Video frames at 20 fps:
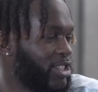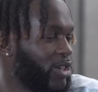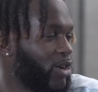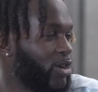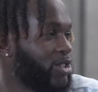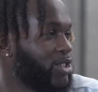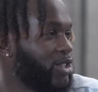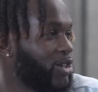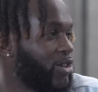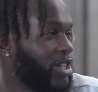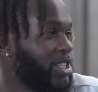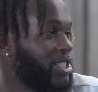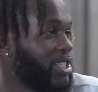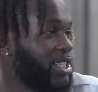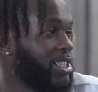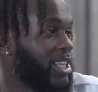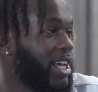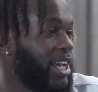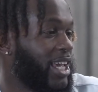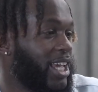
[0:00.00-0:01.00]
So it's
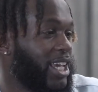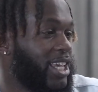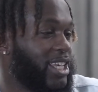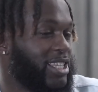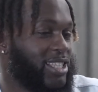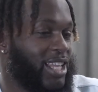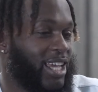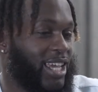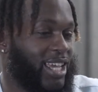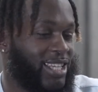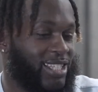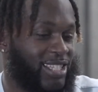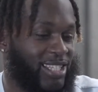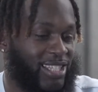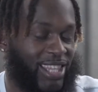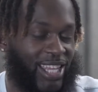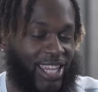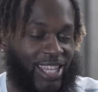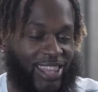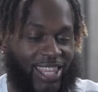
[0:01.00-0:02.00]

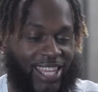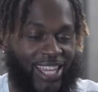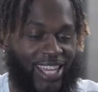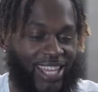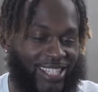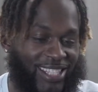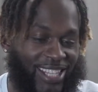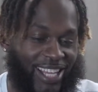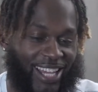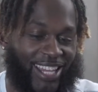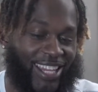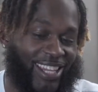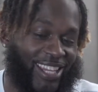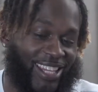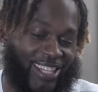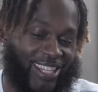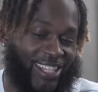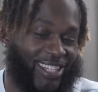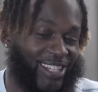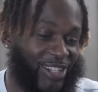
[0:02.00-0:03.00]
a thing. It's
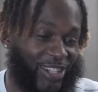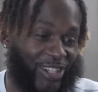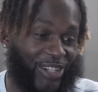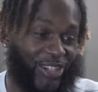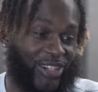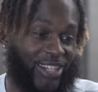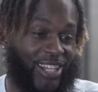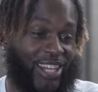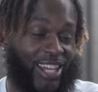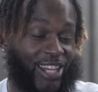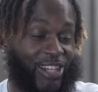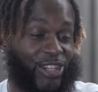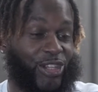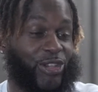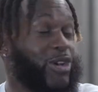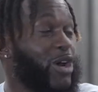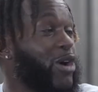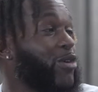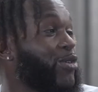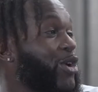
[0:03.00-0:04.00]
like,
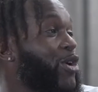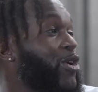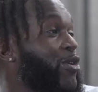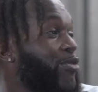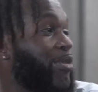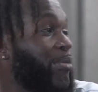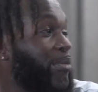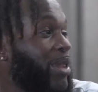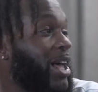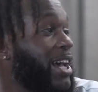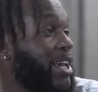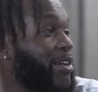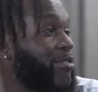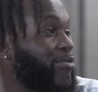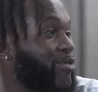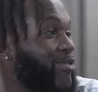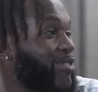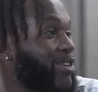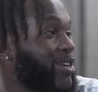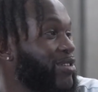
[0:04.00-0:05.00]
yeah, you don't know if I'm
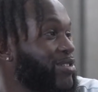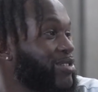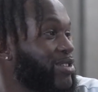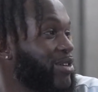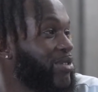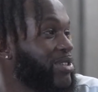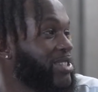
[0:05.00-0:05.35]
lying for real.